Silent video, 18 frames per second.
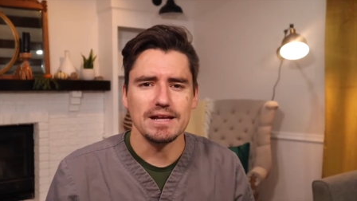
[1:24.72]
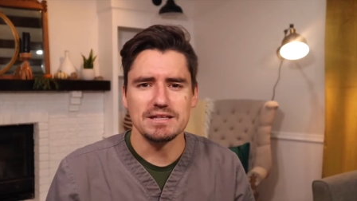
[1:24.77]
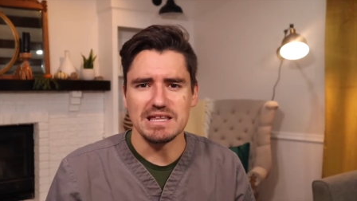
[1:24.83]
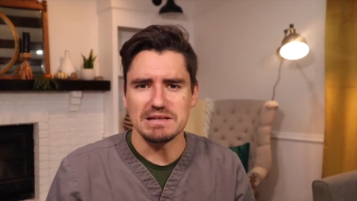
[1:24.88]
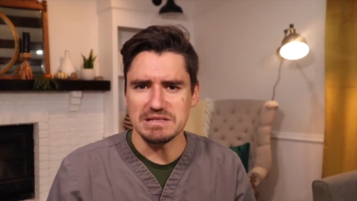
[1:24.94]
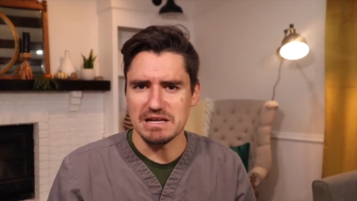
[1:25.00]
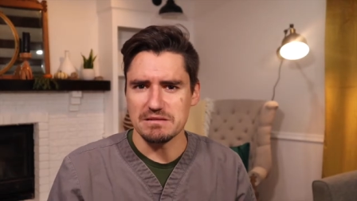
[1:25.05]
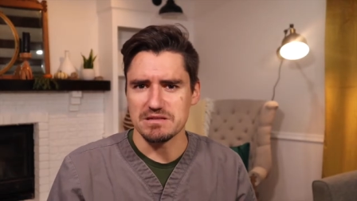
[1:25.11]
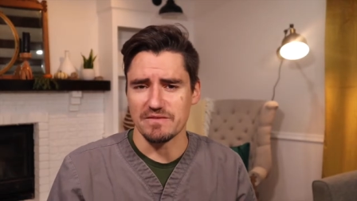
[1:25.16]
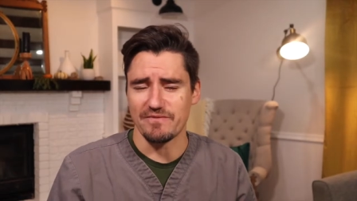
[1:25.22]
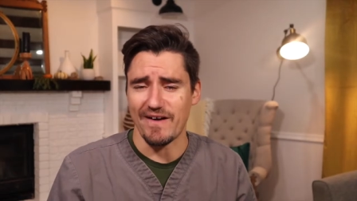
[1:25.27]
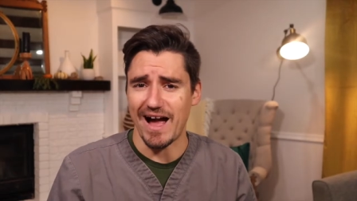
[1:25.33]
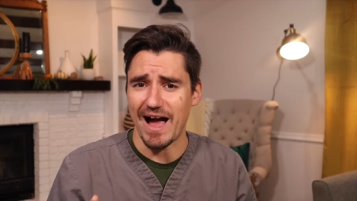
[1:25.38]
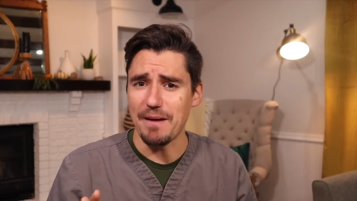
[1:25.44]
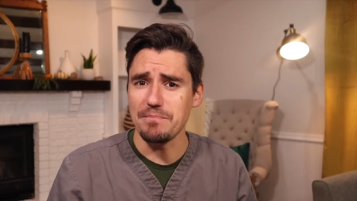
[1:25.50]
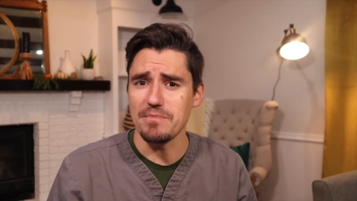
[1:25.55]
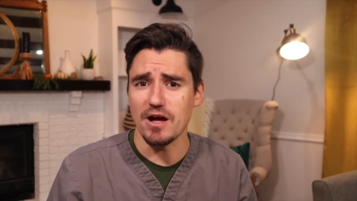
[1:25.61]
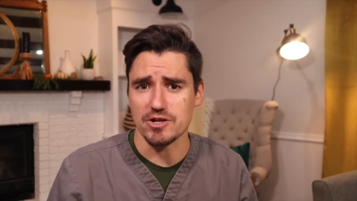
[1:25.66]
And sometimes if
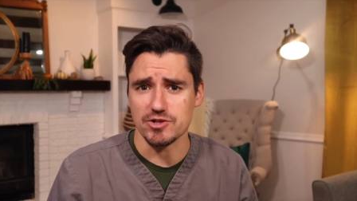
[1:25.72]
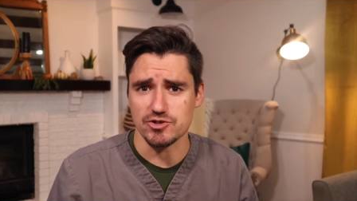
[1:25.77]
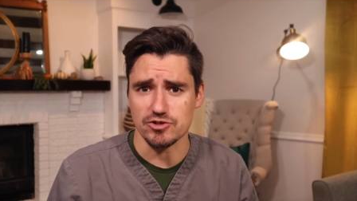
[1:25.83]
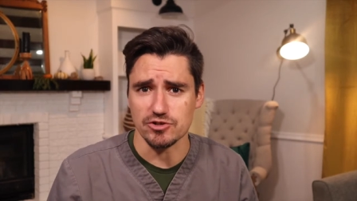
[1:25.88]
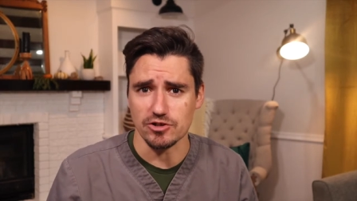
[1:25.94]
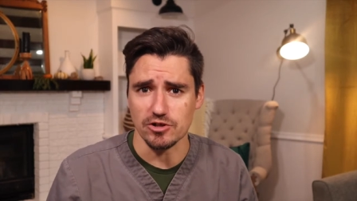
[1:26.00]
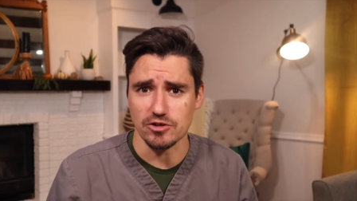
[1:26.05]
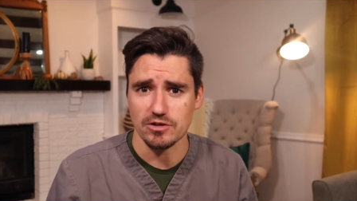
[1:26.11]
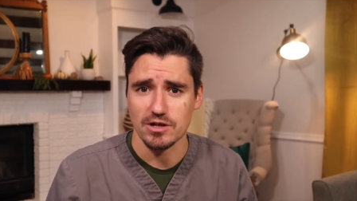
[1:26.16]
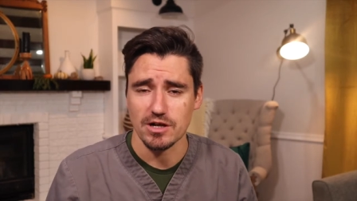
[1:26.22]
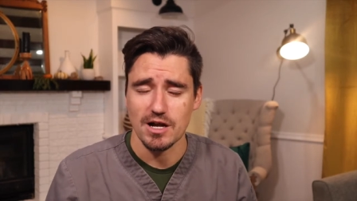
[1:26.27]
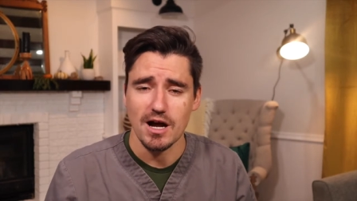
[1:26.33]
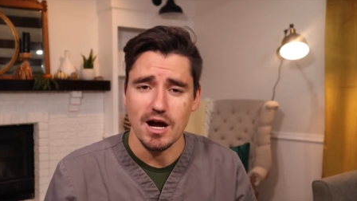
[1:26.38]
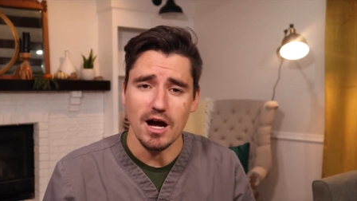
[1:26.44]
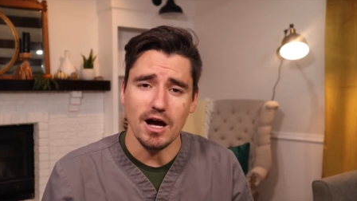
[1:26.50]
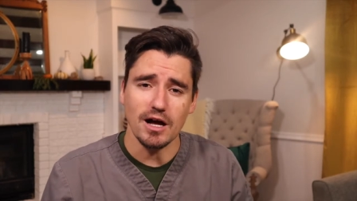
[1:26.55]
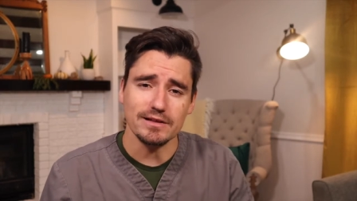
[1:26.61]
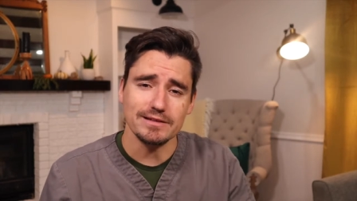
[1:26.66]
I'm not sure,
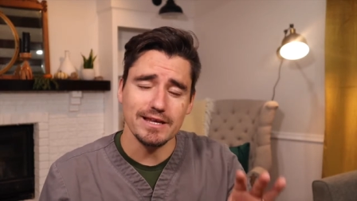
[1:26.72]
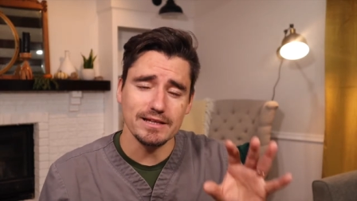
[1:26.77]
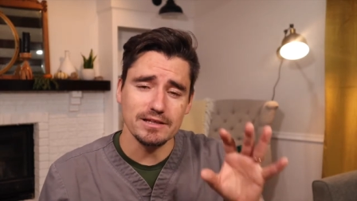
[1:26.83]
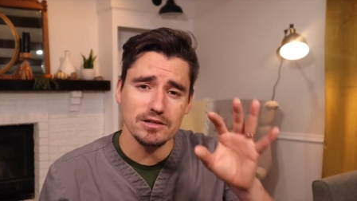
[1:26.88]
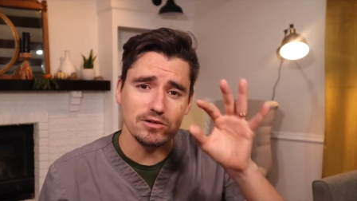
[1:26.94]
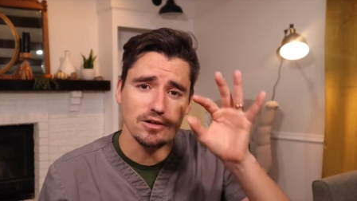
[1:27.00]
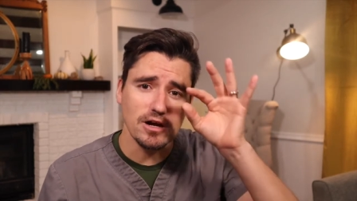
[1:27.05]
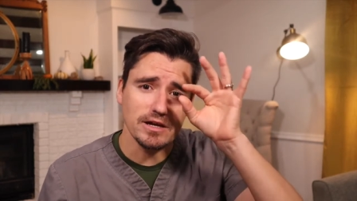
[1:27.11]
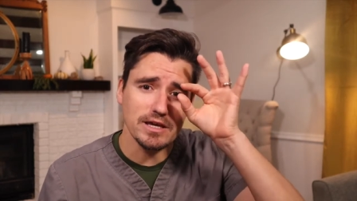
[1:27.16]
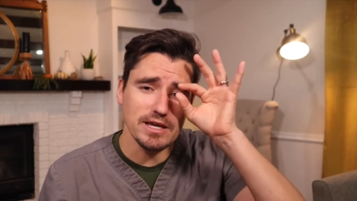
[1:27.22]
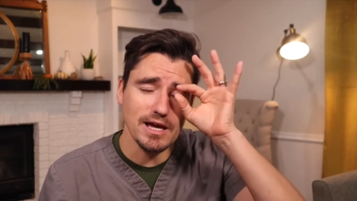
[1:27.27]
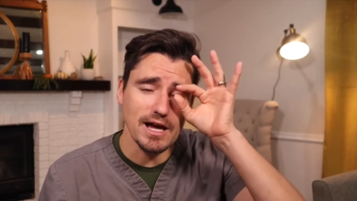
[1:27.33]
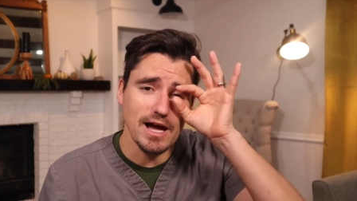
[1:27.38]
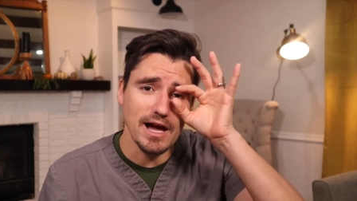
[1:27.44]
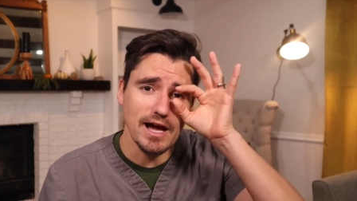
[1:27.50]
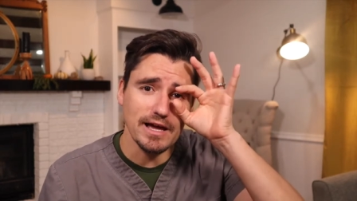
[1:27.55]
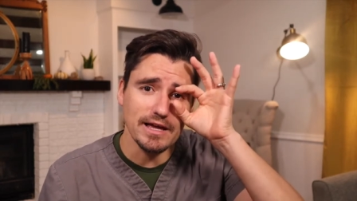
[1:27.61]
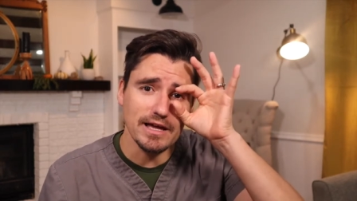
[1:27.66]
I'll take the doggy
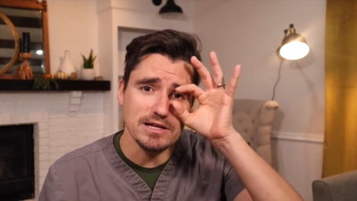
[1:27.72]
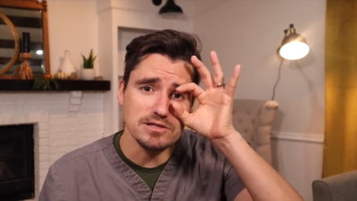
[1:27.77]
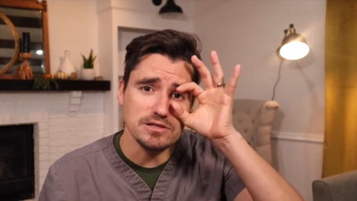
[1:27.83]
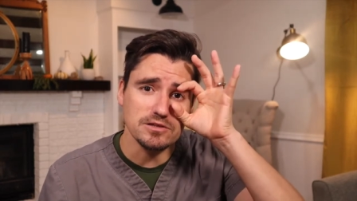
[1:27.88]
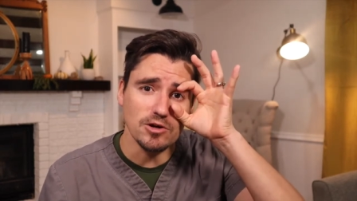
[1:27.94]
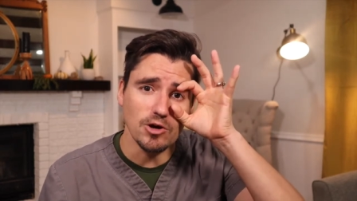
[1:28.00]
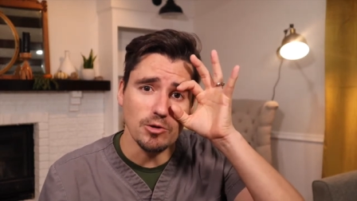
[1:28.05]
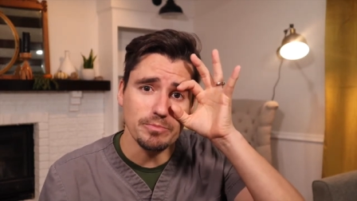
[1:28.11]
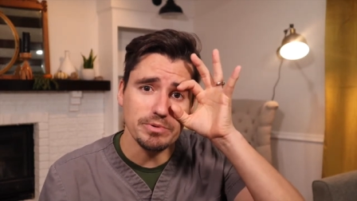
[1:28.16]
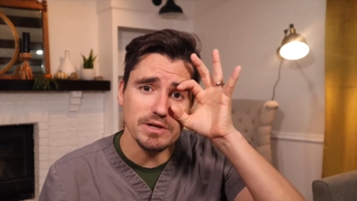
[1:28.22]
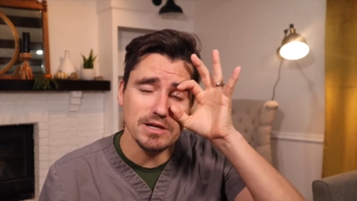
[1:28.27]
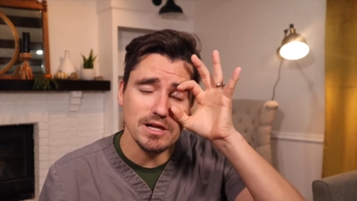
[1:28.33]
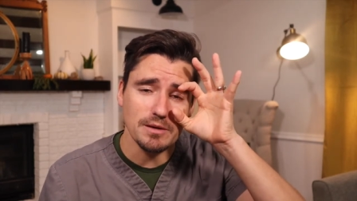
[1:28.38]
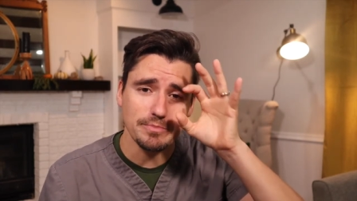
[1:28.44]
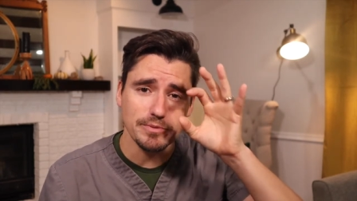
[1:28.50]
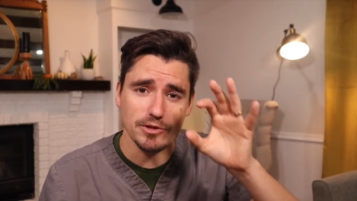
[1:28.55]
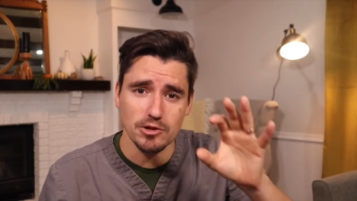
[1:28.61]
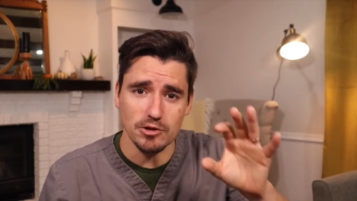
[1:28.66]
eye and just open it
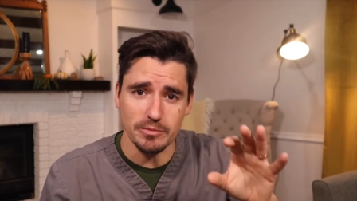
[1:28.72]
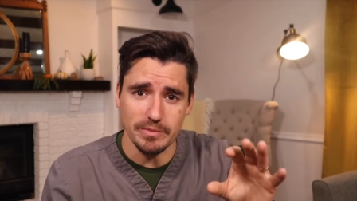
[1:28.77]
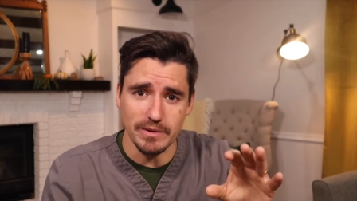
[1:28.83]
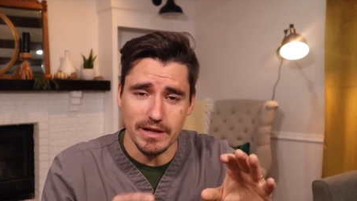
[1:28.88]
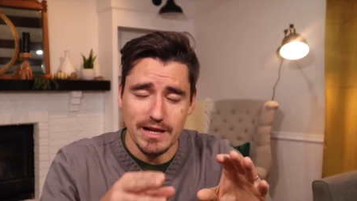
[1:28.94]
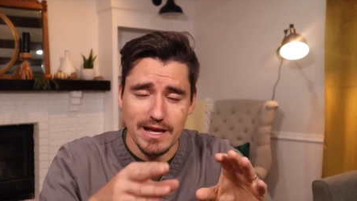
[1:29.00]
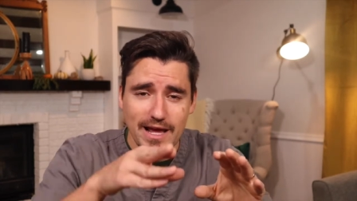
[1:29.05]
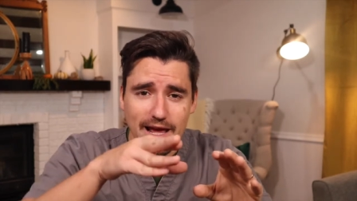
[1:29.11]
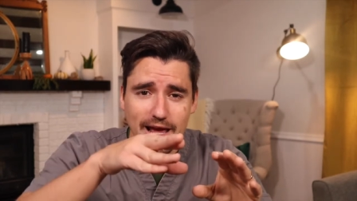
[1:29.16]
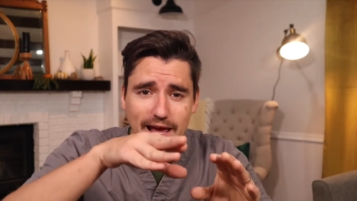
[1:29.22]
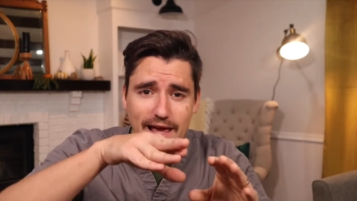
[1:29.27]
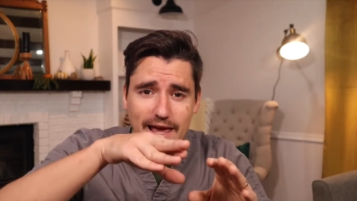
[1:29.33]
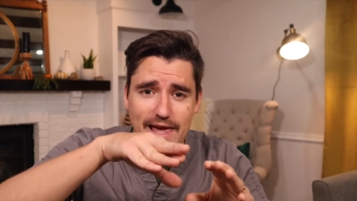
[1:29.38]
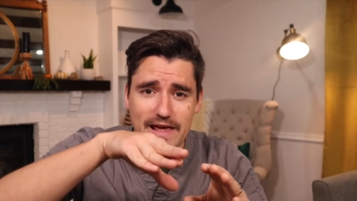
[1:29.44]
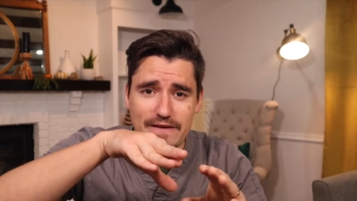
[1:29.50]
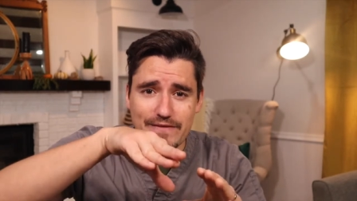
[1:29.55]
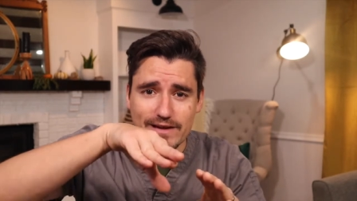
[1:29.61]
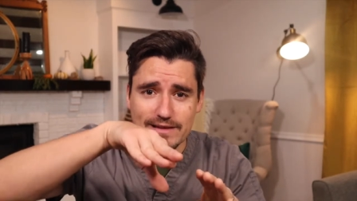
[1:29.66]
up a little bit,
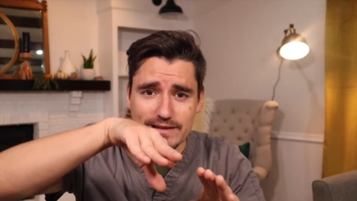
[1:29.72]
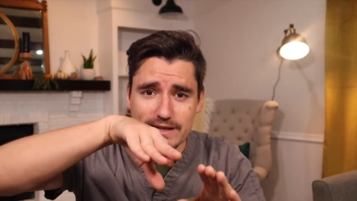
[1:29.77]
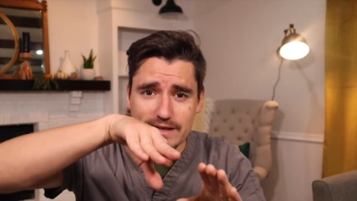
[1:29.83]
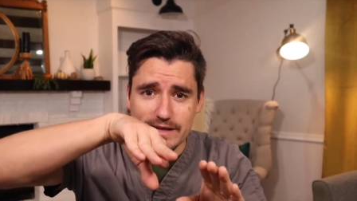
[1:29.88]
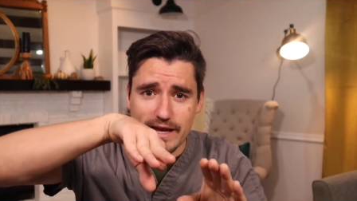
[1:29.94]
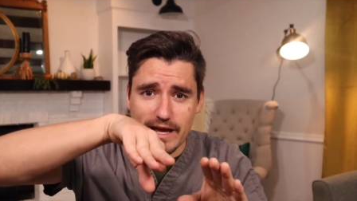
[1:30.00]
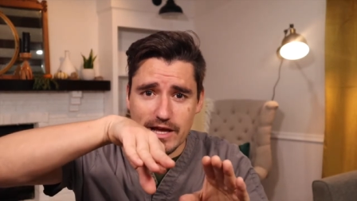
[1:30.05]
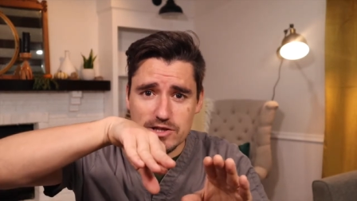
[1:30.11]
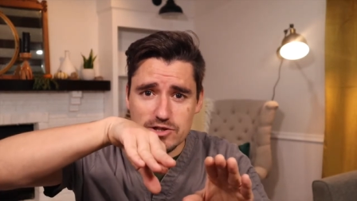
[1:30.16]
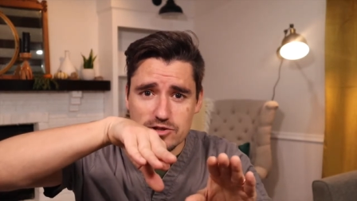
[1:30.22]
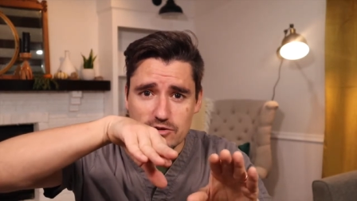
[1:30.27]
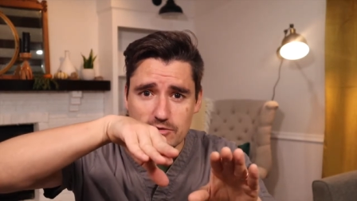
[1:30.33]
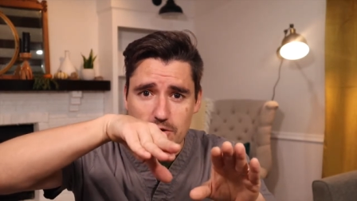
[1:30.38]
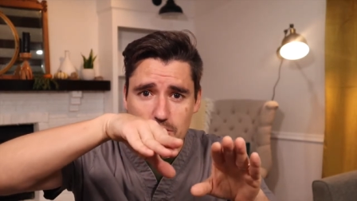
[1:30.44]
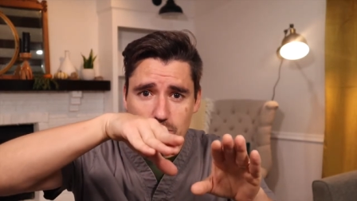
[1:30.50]
and if that leading edge